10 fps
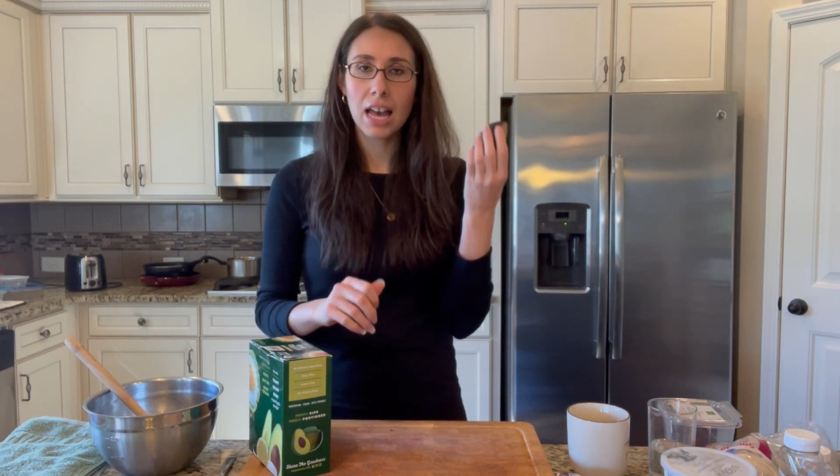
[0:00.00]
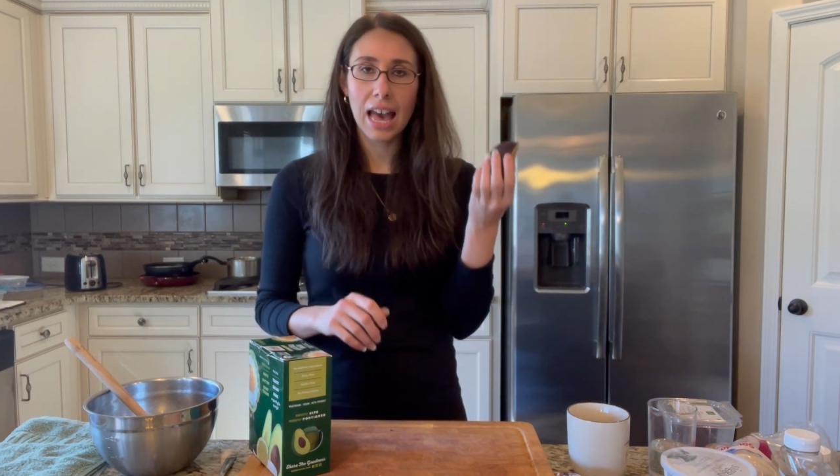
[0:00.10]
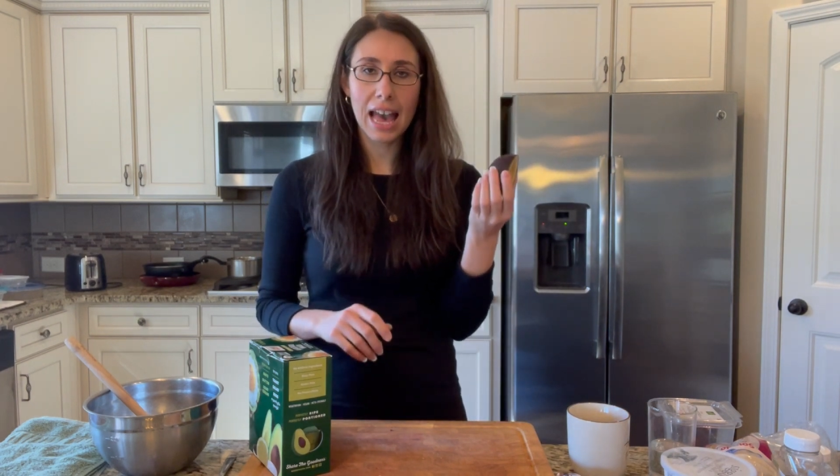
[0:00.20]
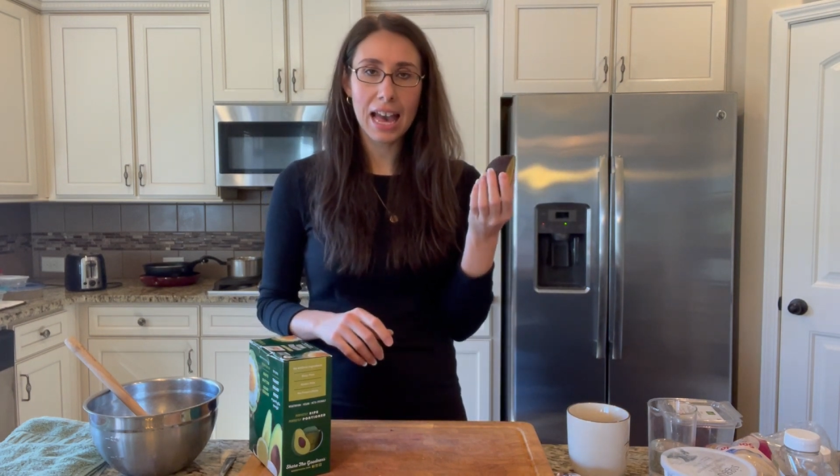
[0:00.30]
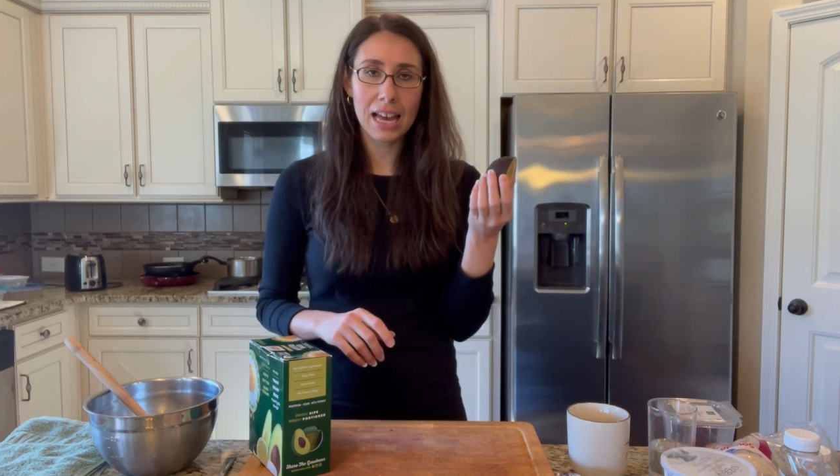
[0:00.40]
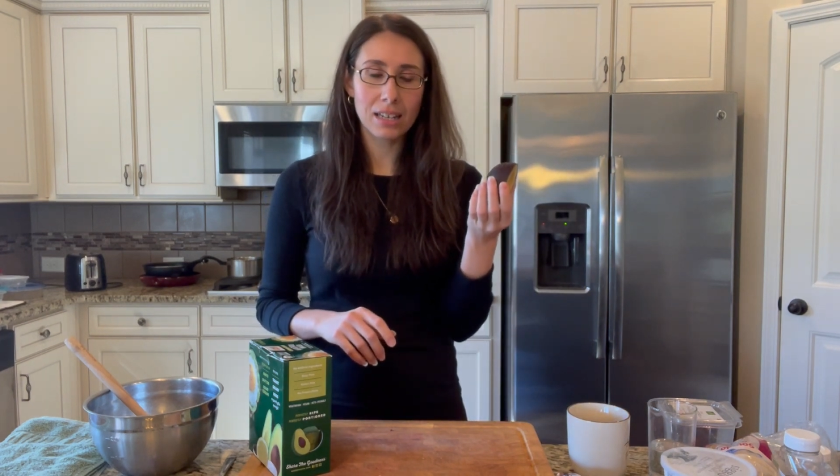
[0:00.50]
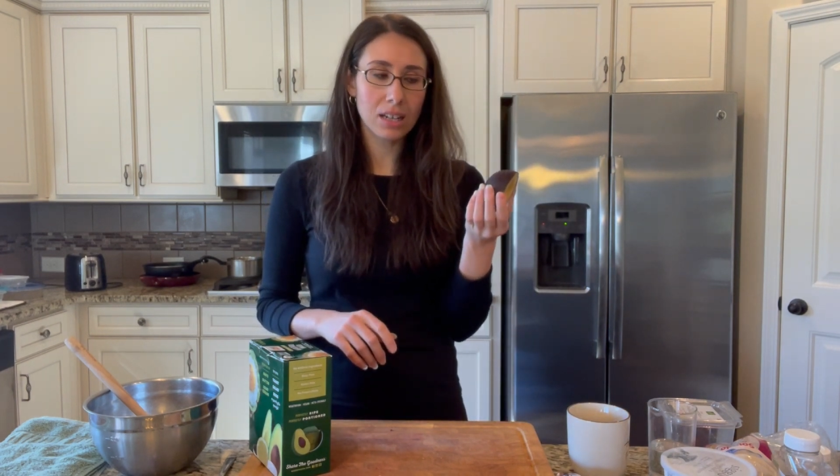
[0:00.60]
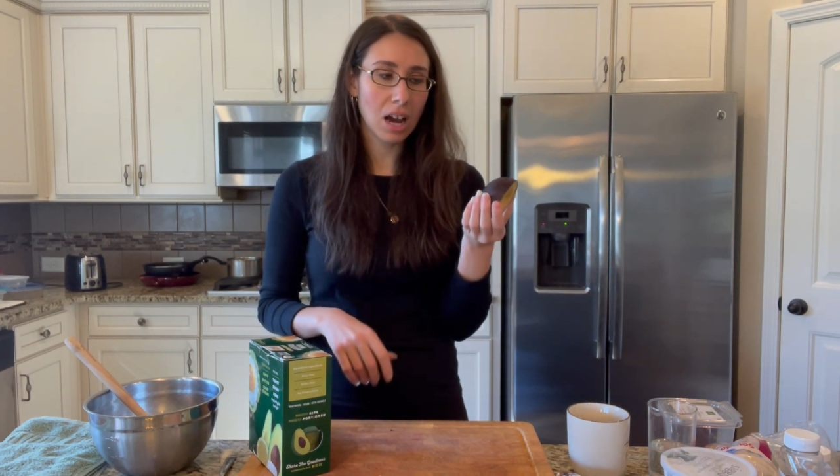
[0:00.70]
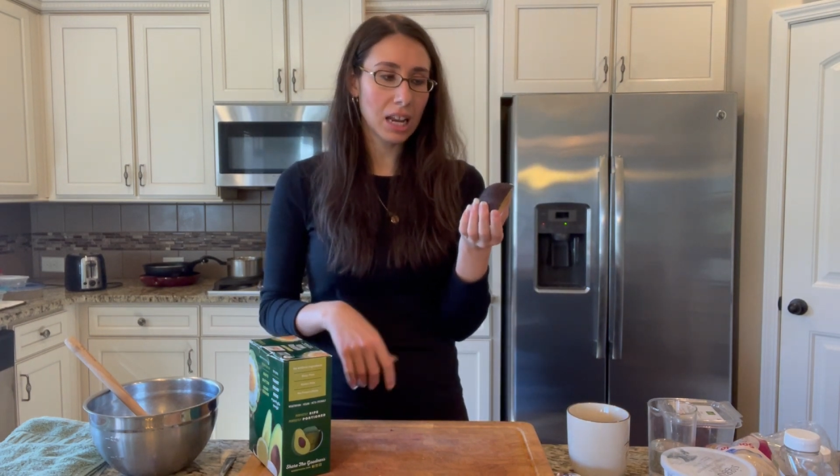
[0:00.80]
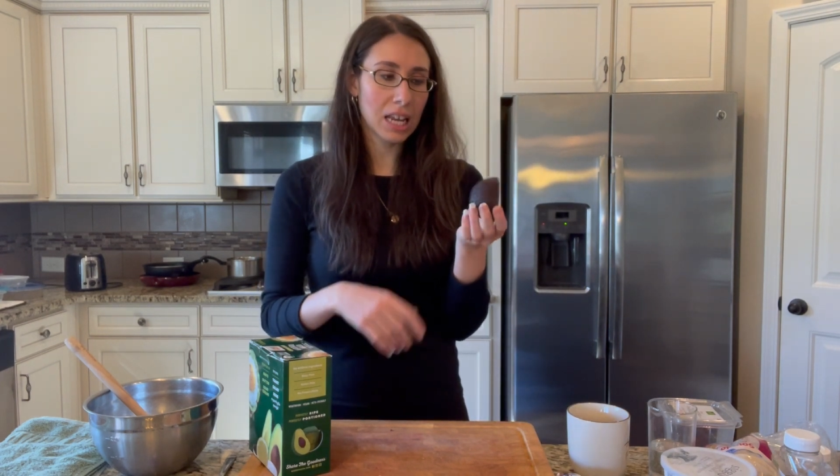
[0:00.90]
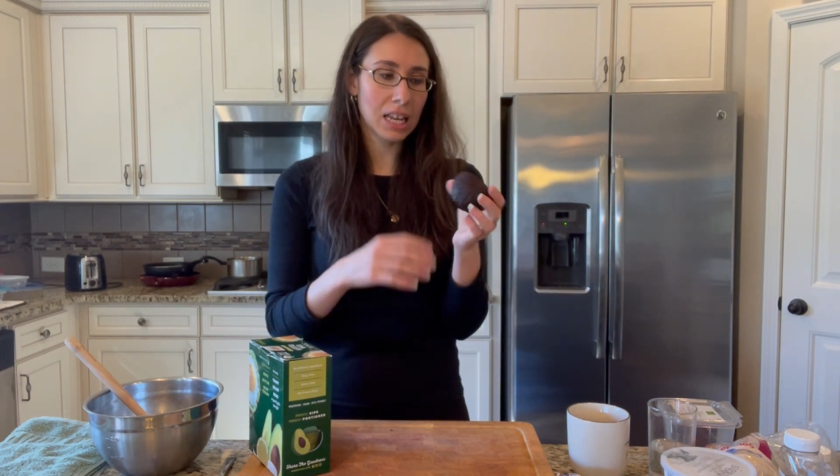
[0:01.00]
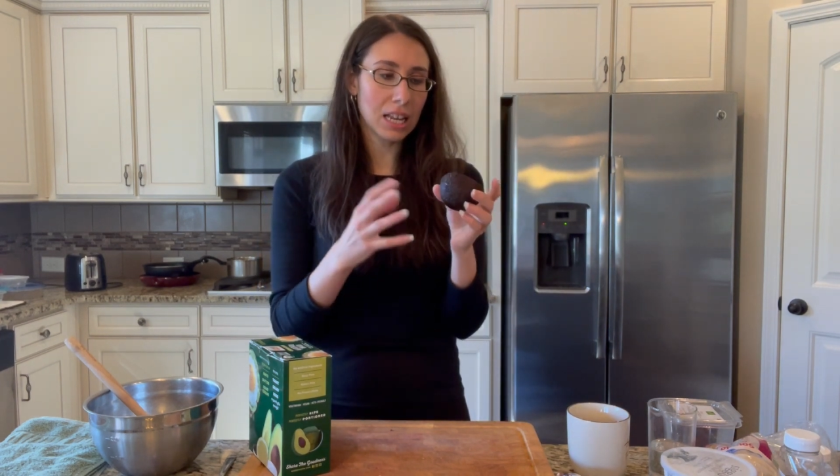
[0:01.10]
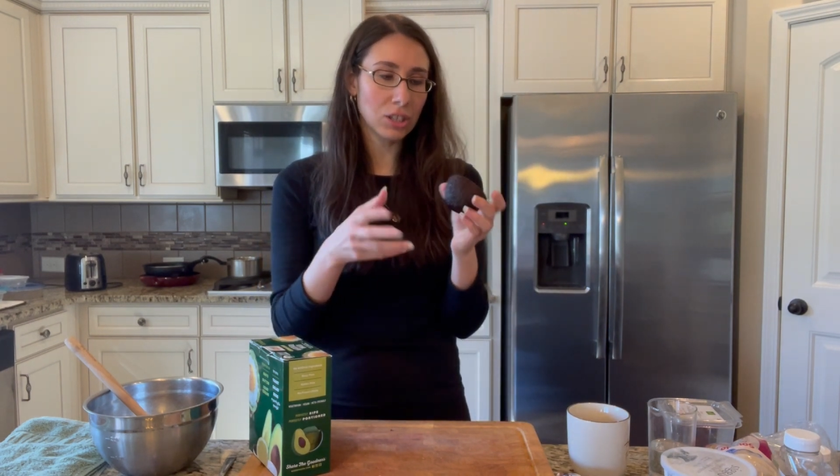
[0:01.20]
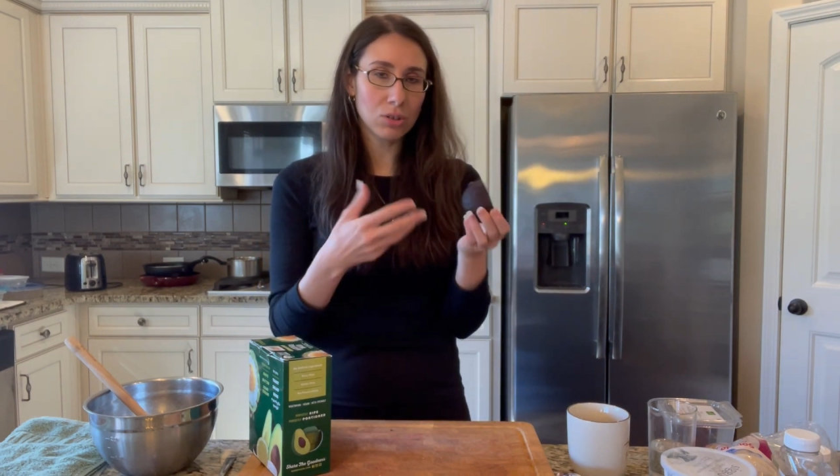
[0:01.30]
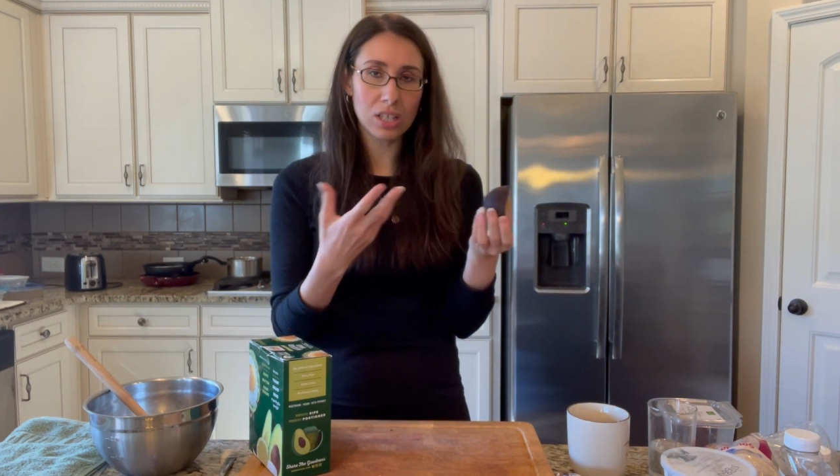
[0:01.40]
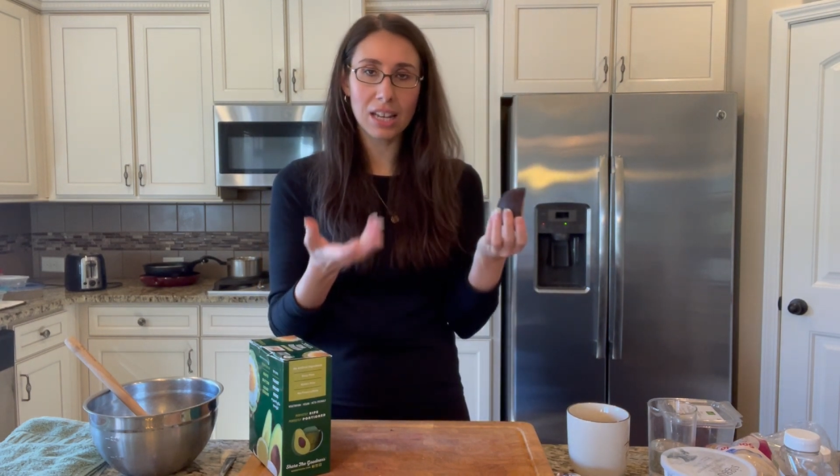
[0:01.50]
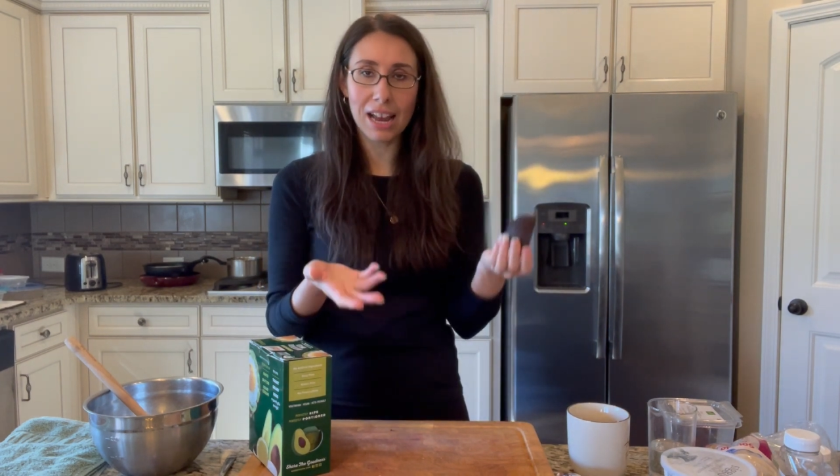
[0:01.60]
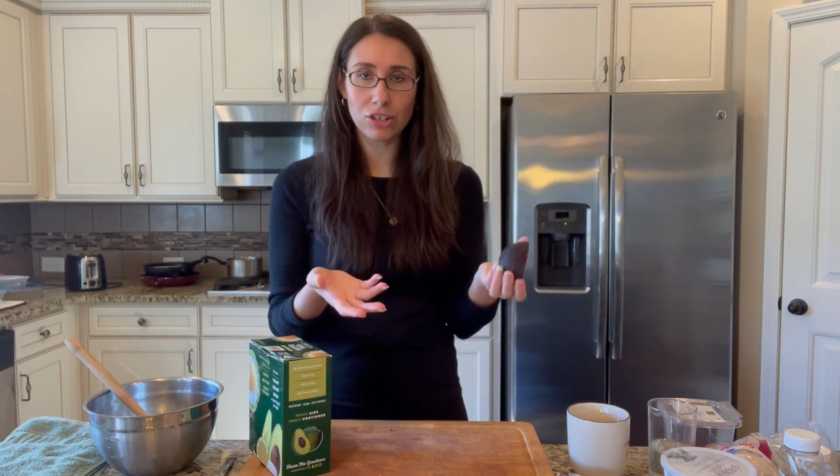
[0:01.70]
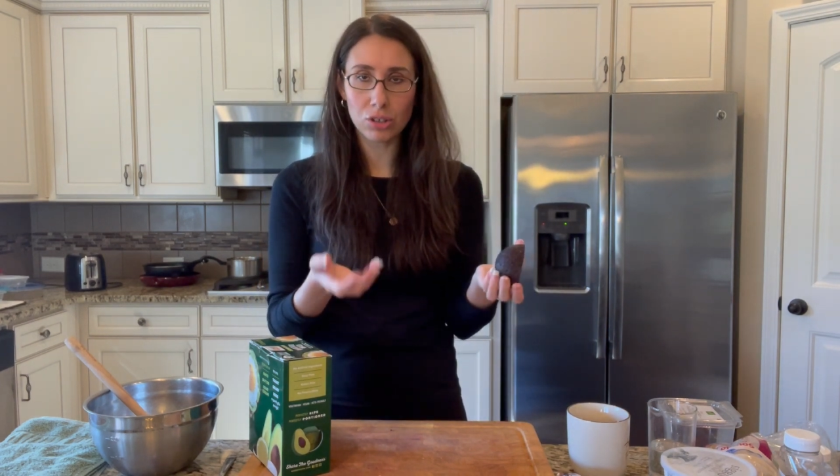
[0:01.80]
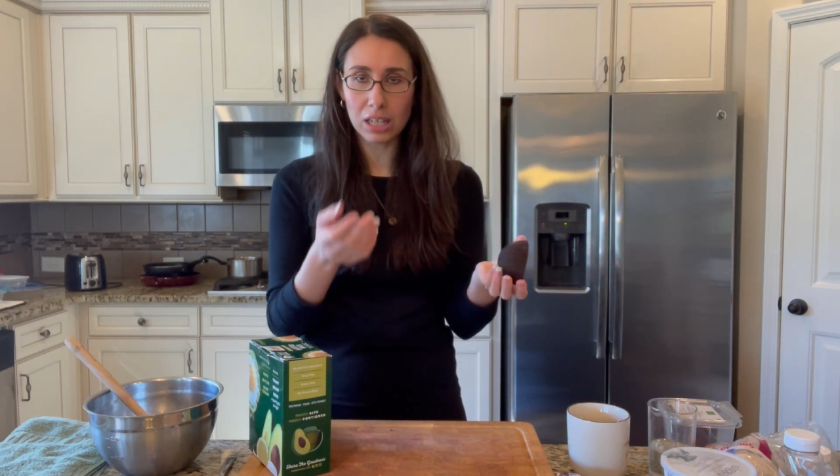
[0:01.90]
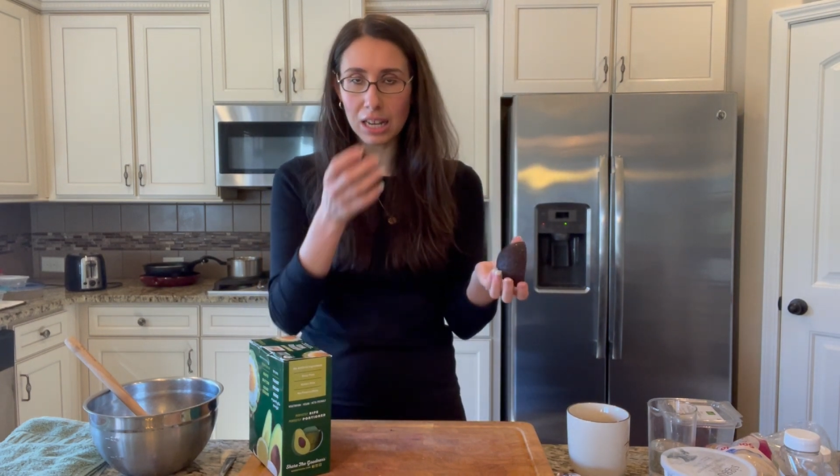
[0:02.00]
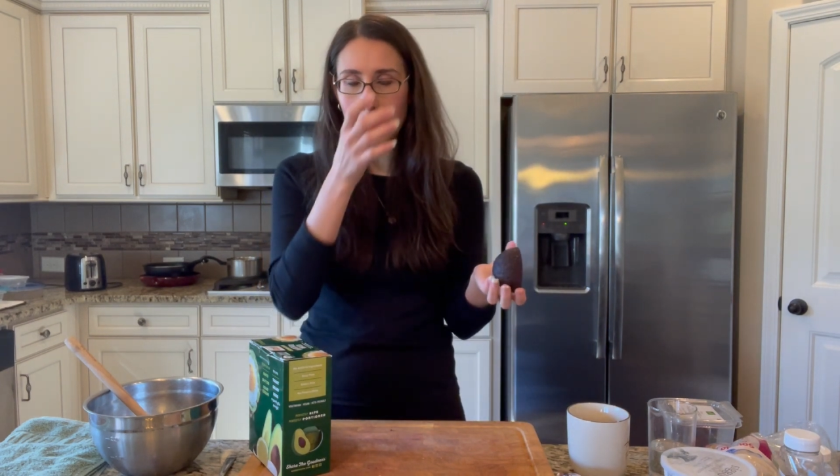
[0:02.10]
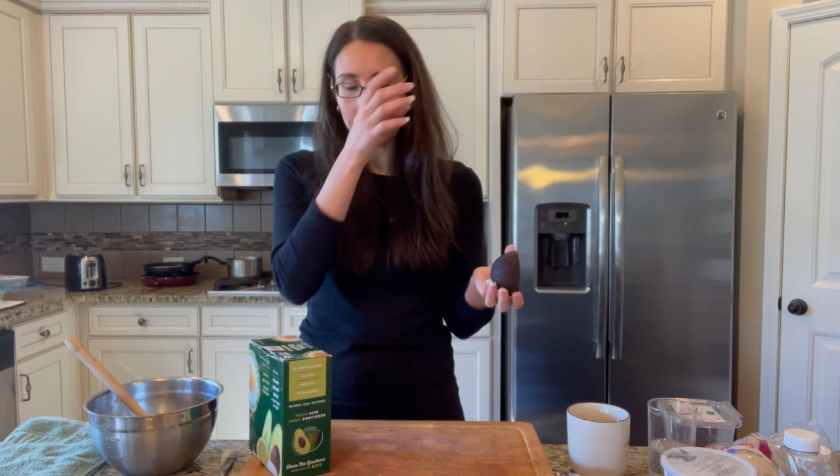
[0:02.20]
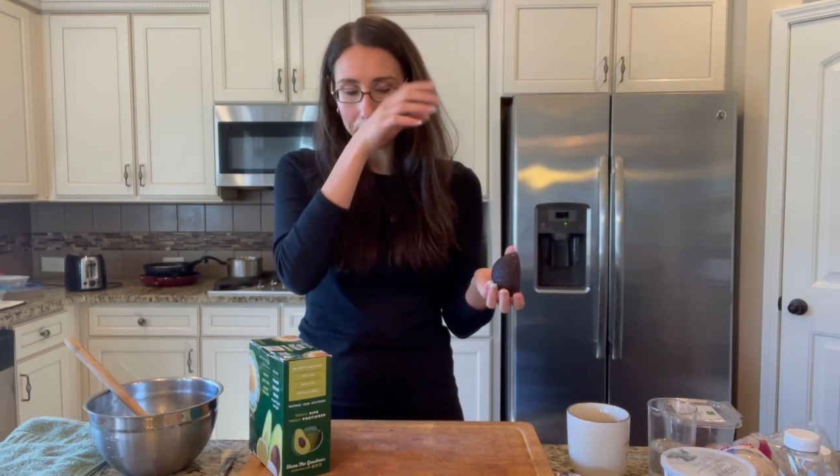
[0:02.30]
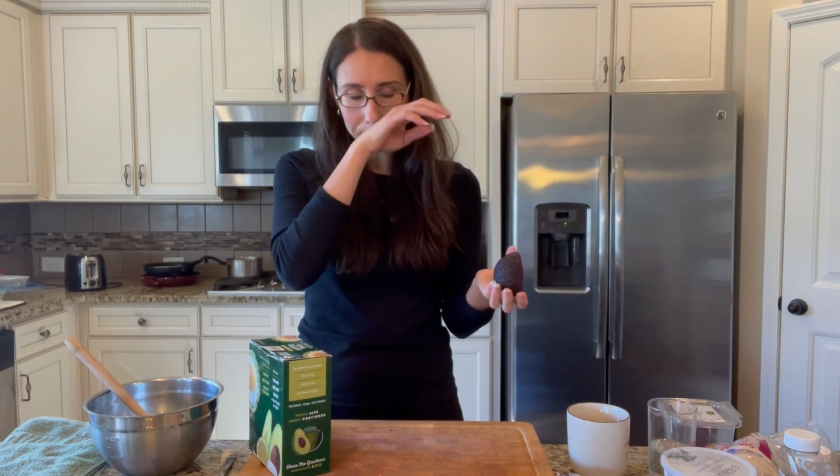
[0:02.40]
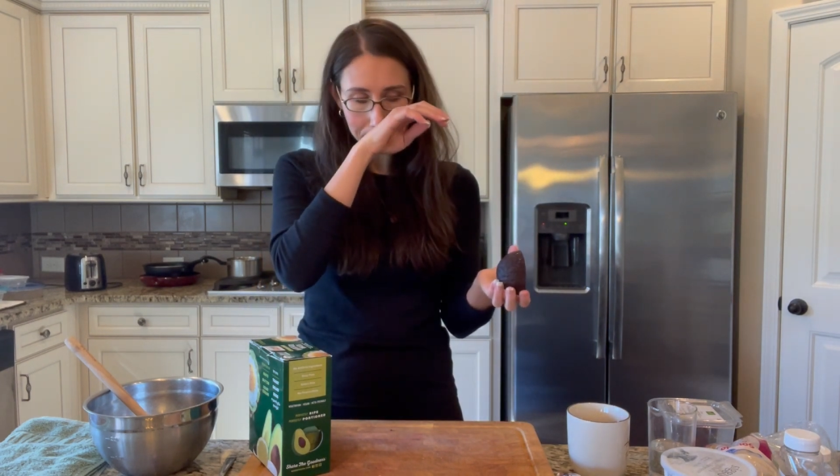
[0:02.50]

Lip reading: and cut it and use it as you need it.